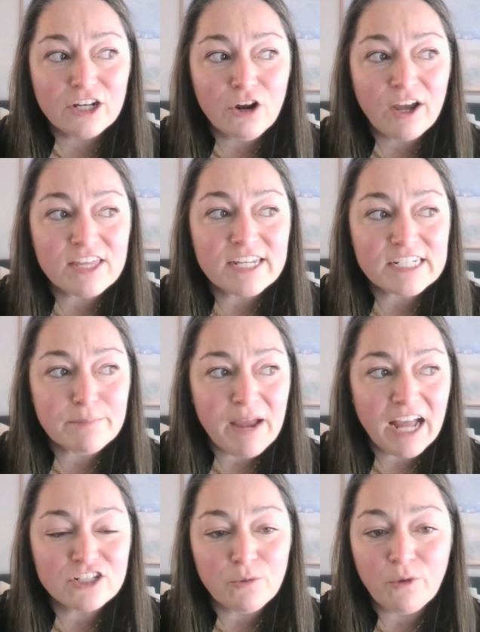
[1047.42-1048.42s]
You know, I think it
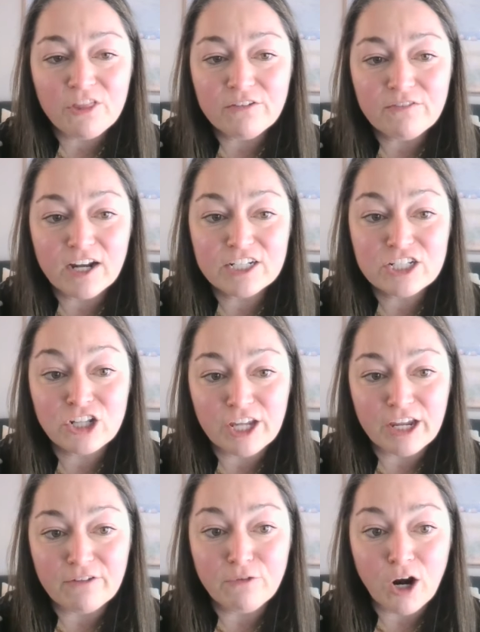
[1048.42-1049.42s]
depends on what the fund is
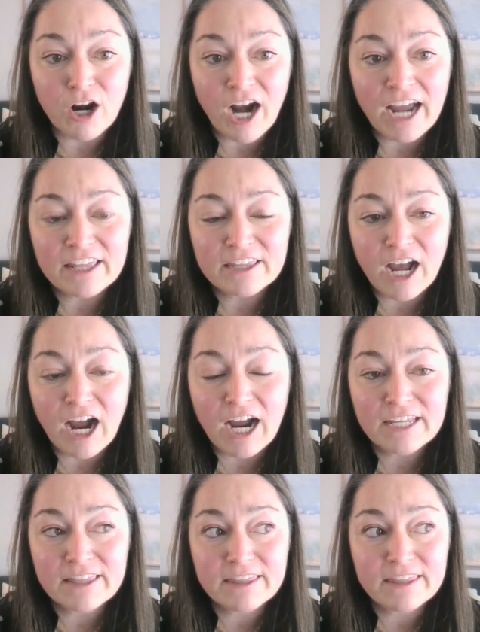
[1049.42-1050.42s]
looking for. I
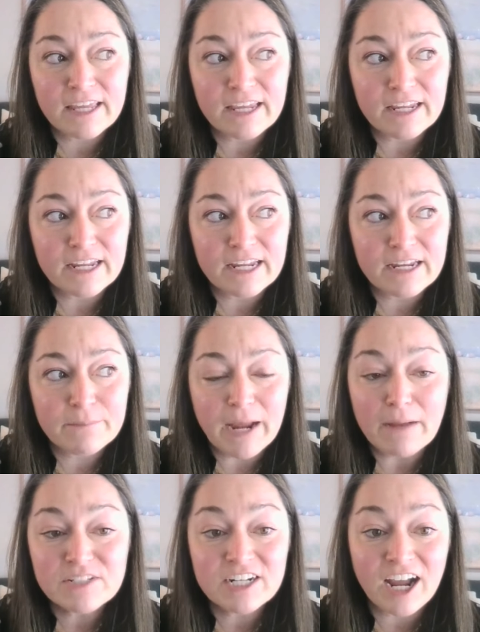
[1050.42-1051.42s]
I think
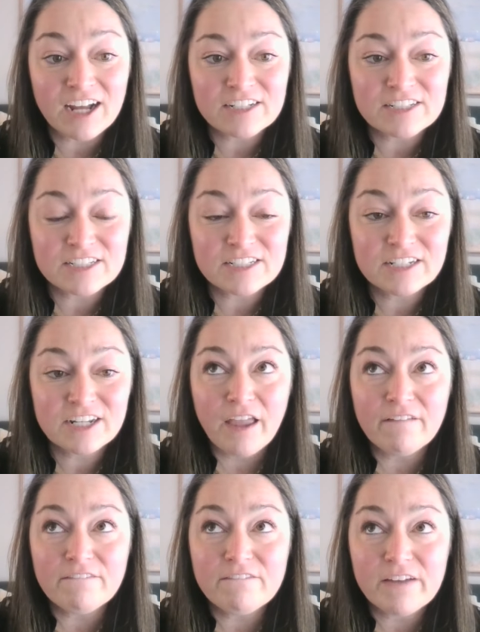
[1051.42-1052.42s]
Babson has
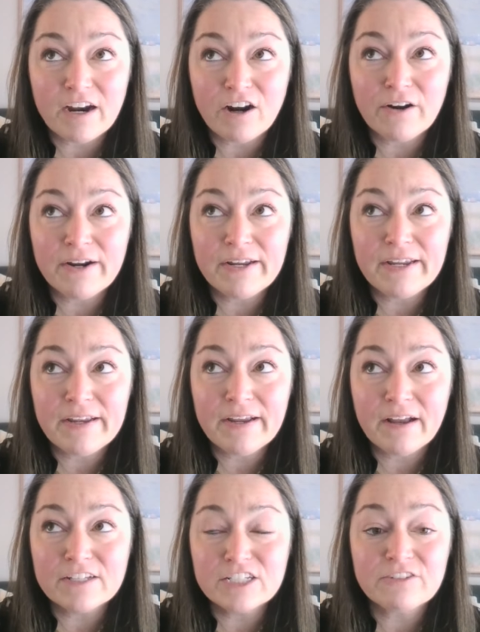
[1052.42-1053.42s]
a very
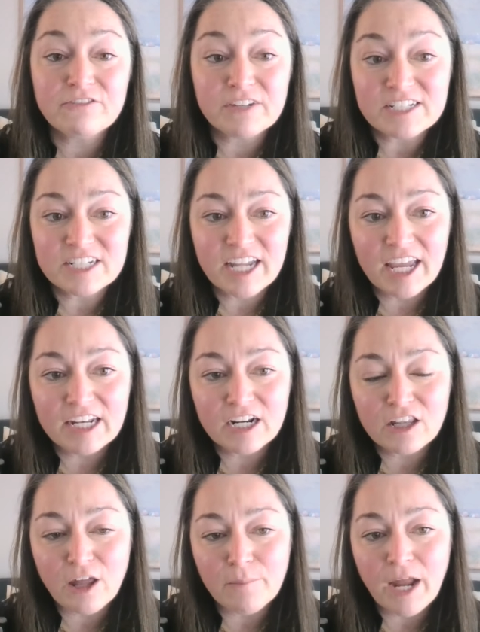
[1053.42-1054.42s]

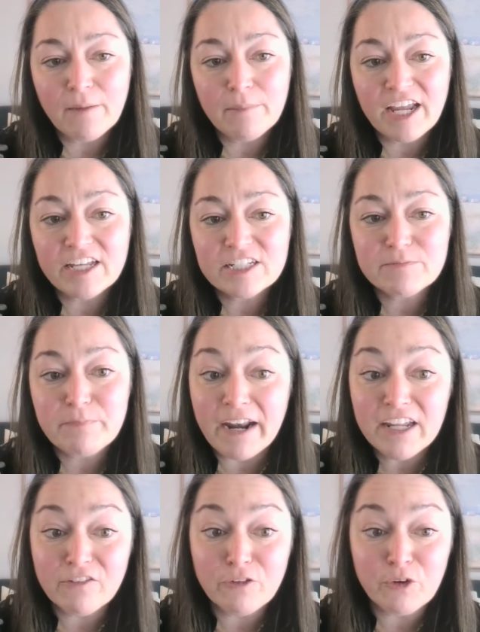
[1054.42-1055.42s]
sophisticated alumni base,
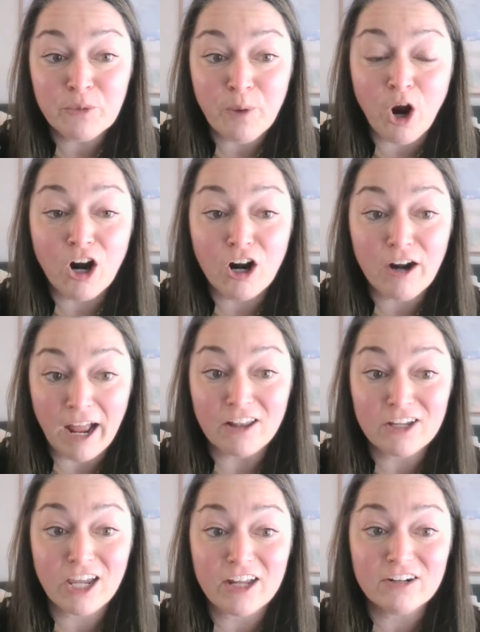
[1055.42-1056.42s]
many of whom are
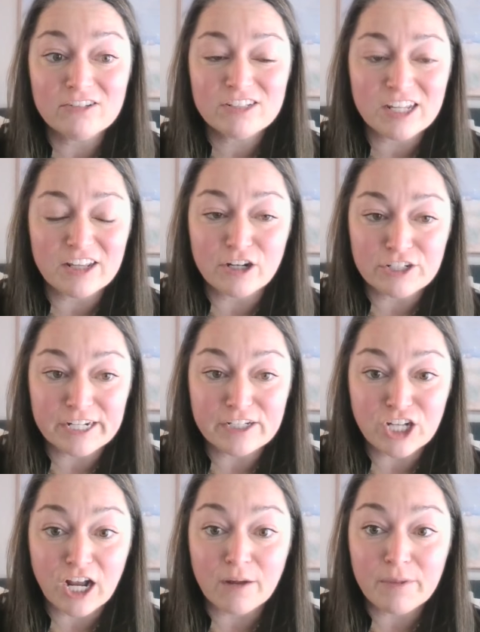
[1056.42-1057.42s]
allocators in their day
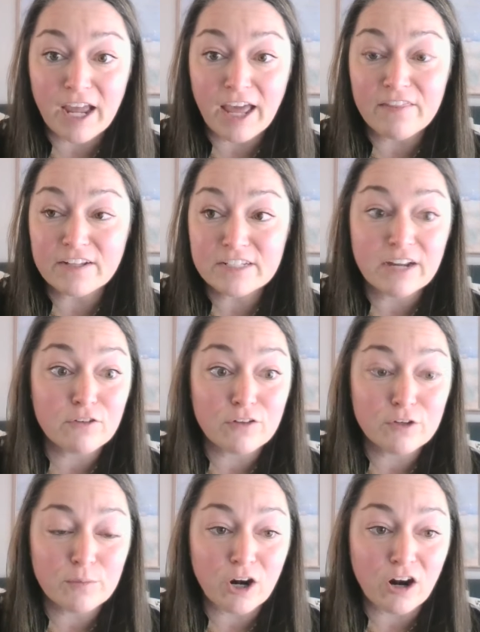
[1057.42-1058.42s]
job, and then several
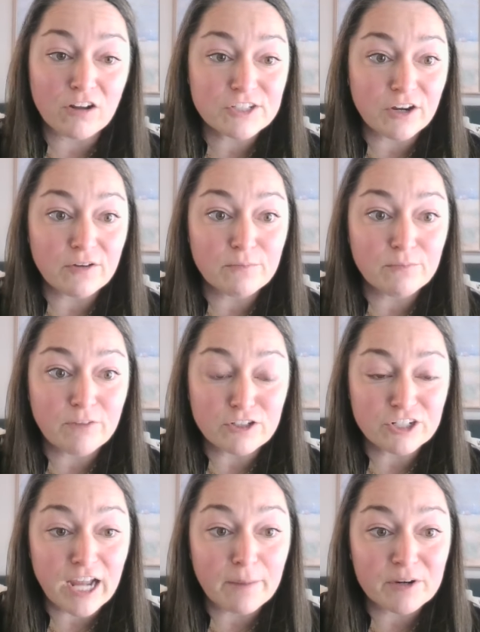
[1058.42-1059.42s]
of whom are also
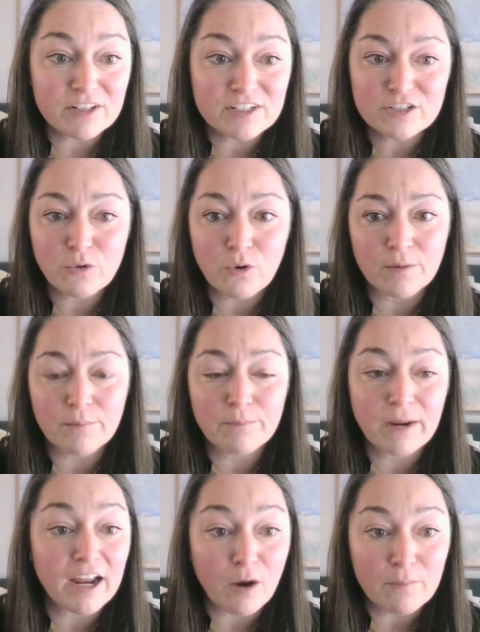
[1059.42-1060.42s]
venture capitalists or
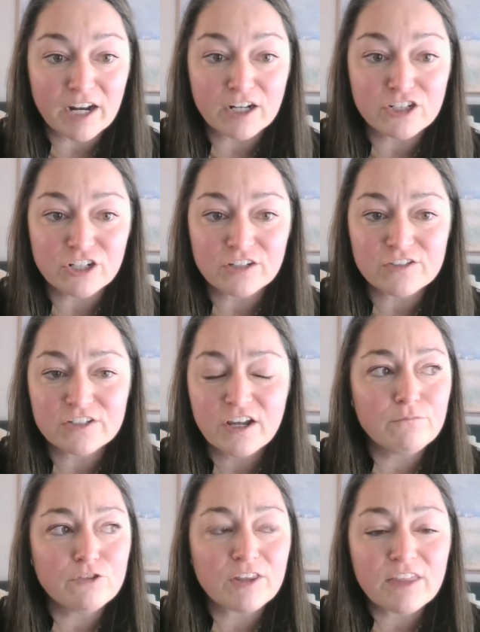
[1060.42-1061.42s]
buyout managers.
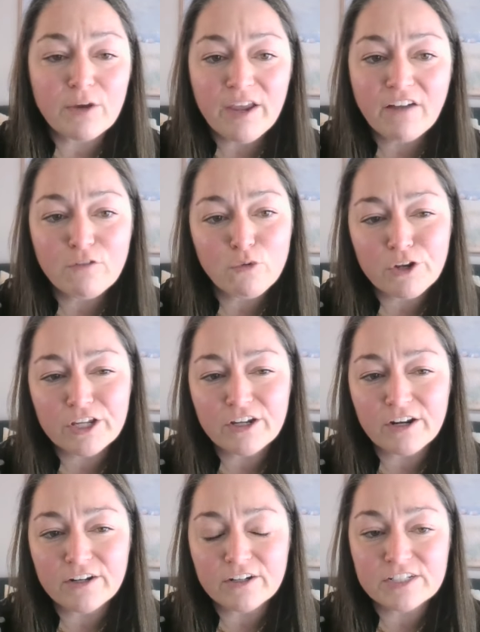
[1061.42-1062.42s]
So I think we have a really
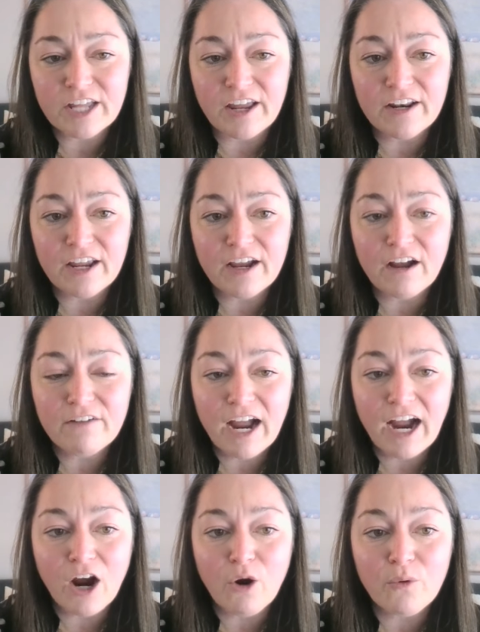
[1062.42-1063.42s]
good understanding of
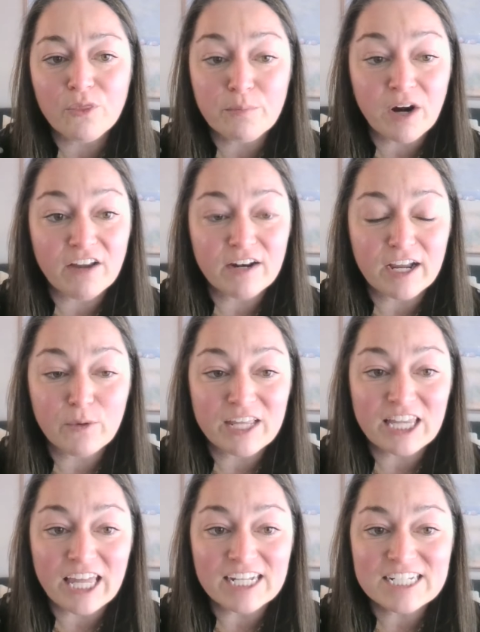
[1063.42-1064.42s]
how the private
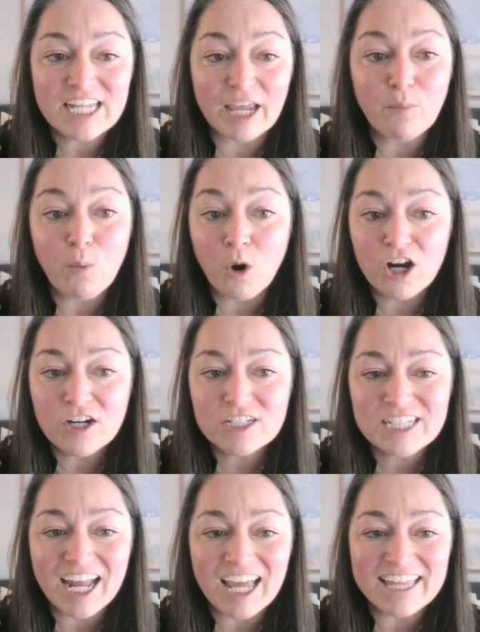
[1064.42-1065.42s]
equity landscape
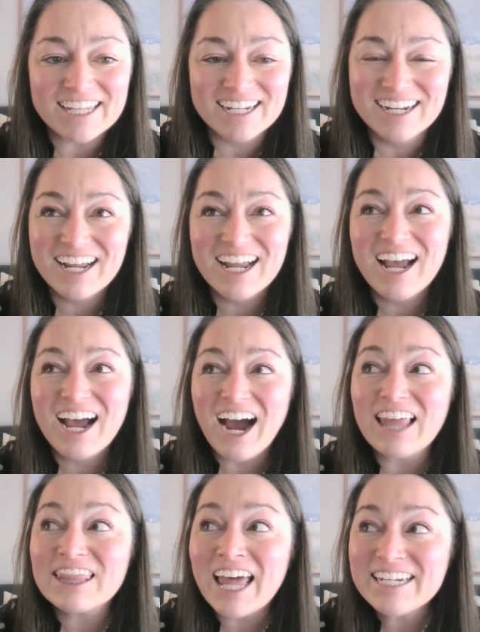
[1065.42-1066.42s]
works. And I
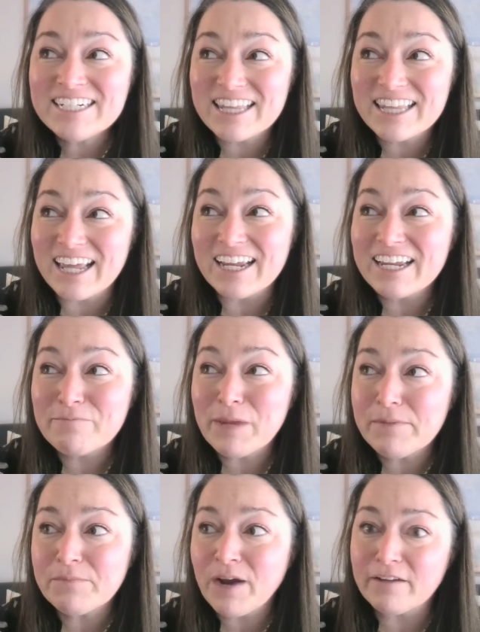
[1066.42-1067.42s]
I like to think, and
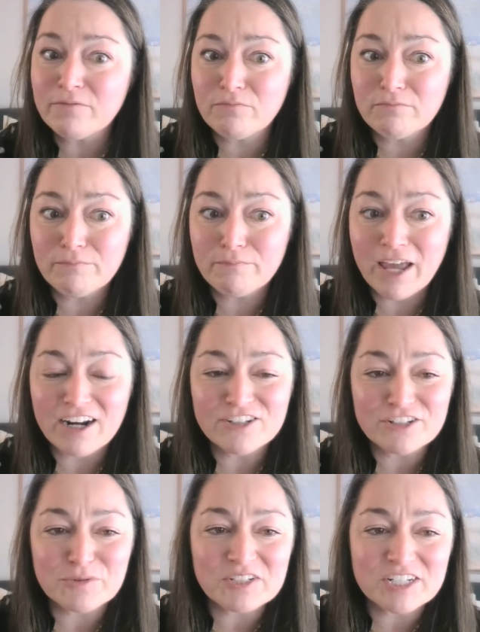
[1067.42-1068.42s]
maybe my
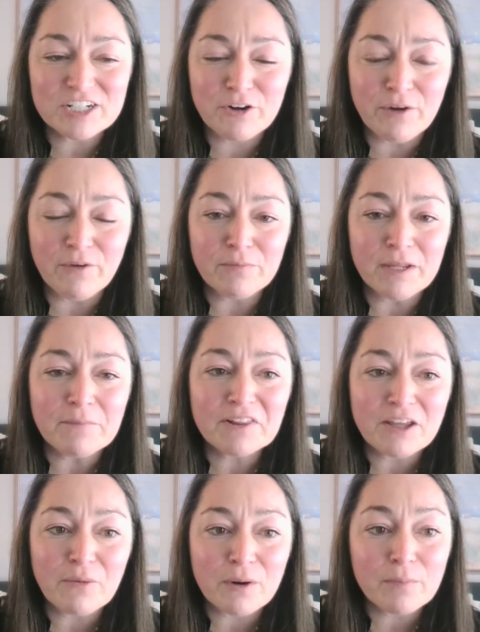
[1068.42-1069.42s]
managers would disagree with me, but
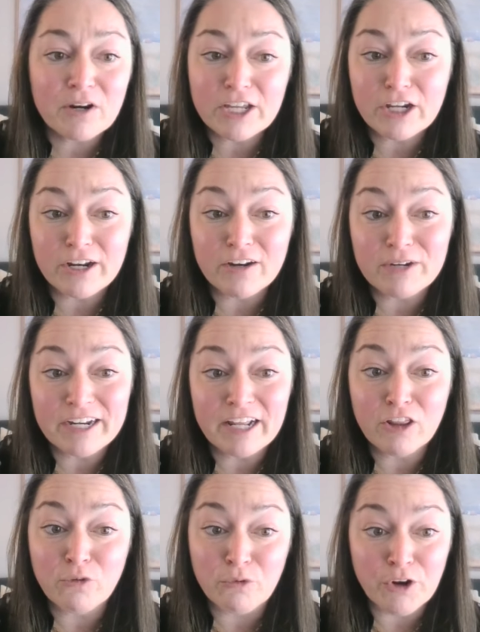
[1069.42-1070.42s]
that we're pretty good at
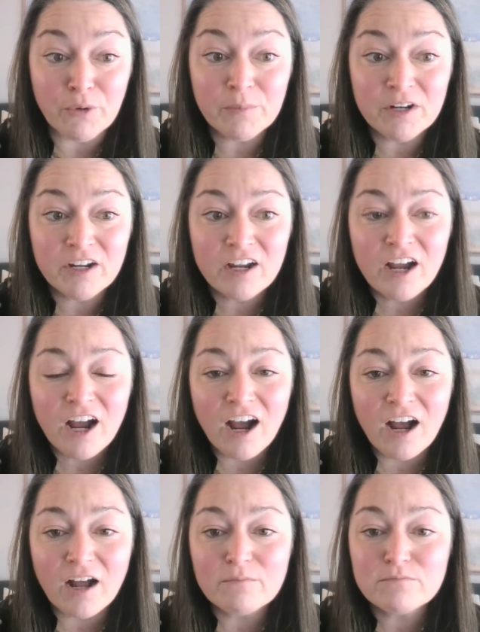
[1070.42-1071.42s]
reading the room.
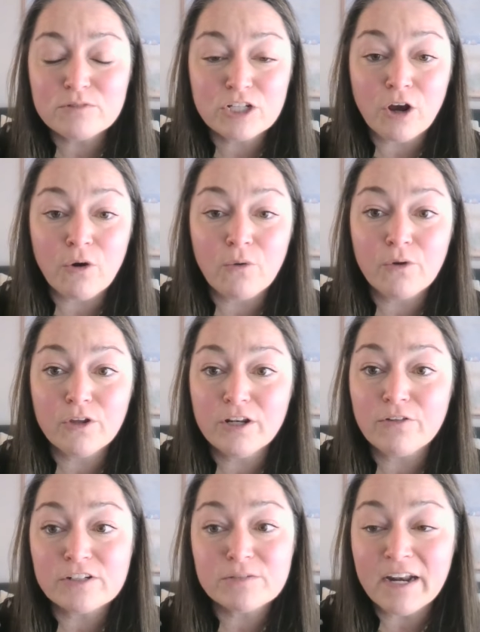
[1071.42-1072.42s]
Um, so, you
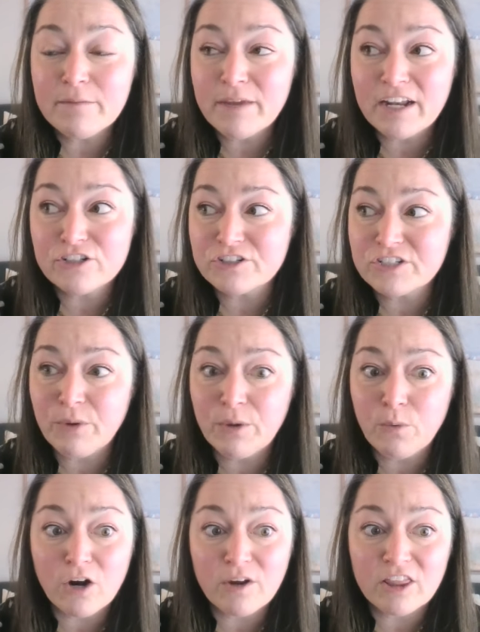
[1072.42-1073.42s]
know, there's many managers that we
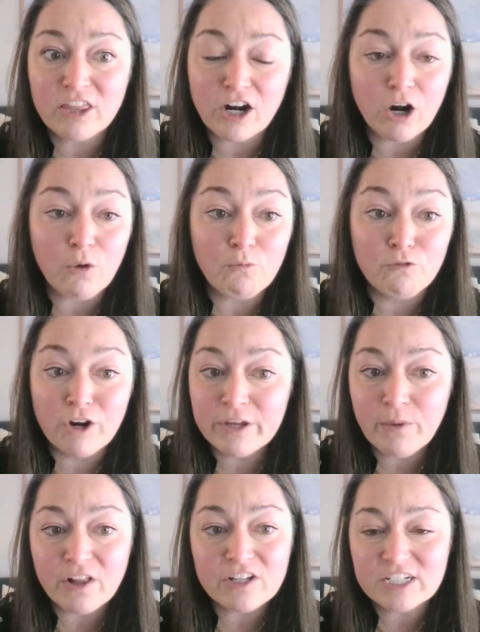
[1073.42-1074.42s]
work with that are
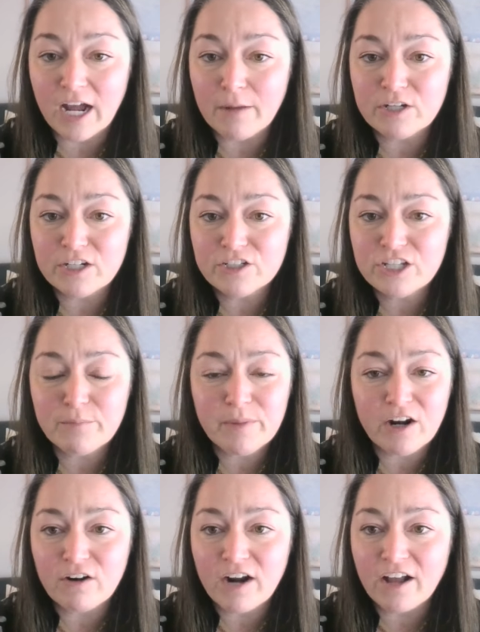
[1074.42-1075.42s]
really well established. They've
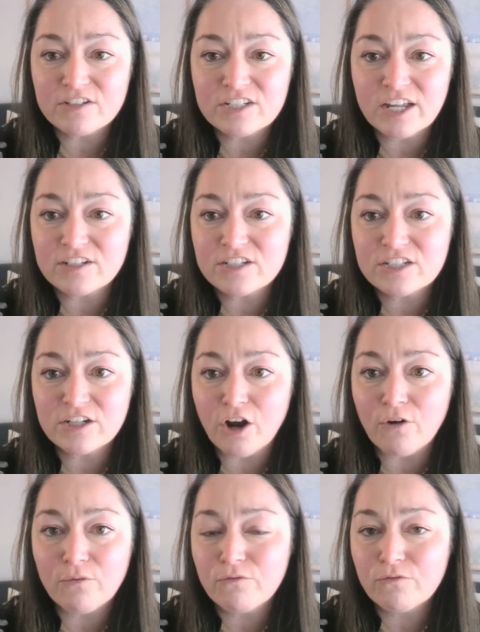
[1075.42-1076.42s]
been around since, you
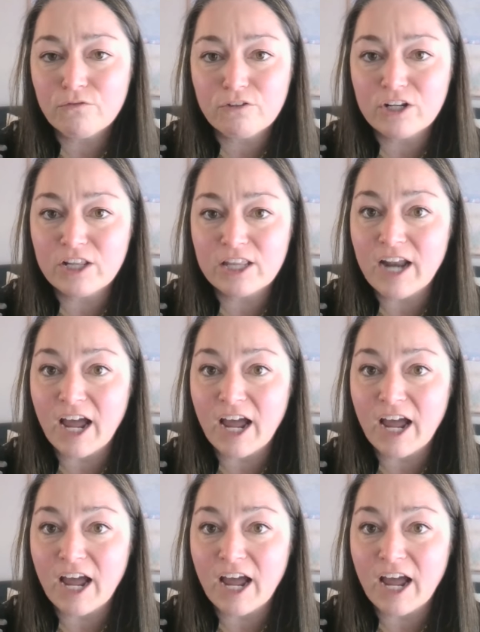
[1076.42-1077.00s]
know, the